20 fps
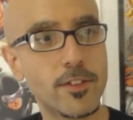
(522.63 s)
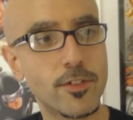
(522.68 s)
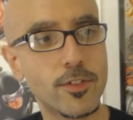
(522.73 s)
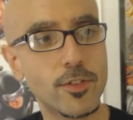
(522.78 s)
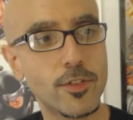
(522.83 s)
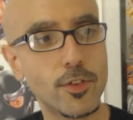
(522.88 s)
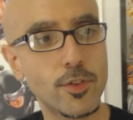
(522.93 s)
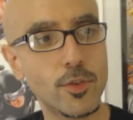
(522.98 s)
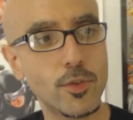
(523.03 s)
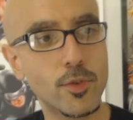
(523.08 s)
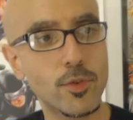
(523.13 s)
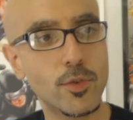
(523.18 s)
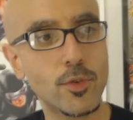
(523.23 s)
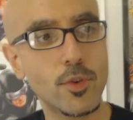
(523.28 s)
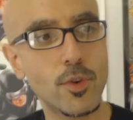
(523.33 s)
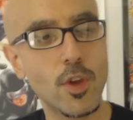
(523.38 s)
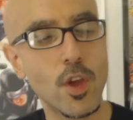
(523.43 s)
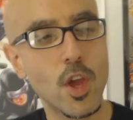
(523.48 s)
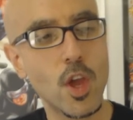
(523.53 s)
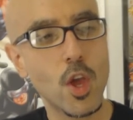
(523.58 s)

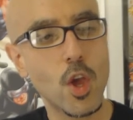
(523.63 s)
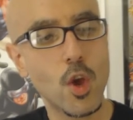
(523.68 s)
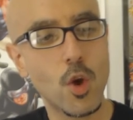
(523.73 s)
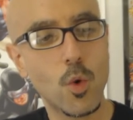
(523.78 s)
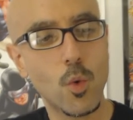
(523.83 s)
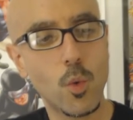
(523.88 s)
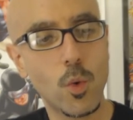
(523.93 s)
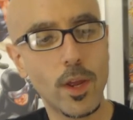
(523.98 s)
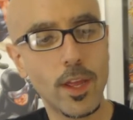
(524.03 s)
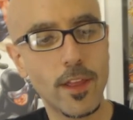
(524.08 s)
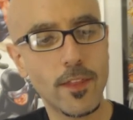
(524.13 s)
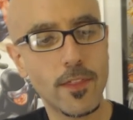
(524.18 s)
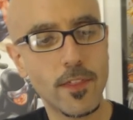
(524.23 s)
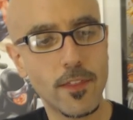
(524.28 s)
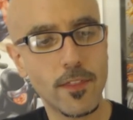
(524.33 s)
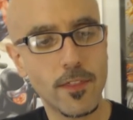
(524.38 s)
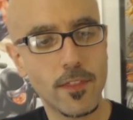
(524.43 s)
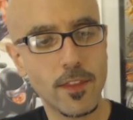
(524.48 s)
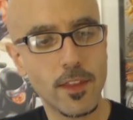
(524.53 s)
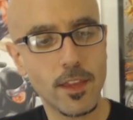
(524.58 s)
soon
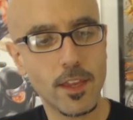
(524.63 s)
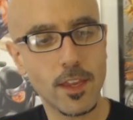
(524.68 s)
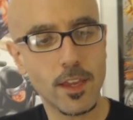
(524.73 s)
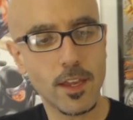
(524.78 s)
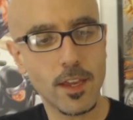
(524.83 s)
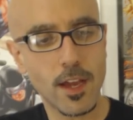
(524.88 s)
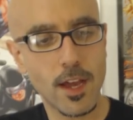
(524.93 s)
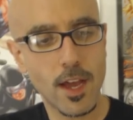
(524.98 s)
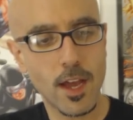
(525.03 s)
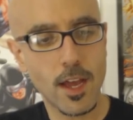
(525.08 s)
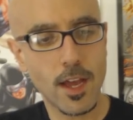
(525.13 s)
with the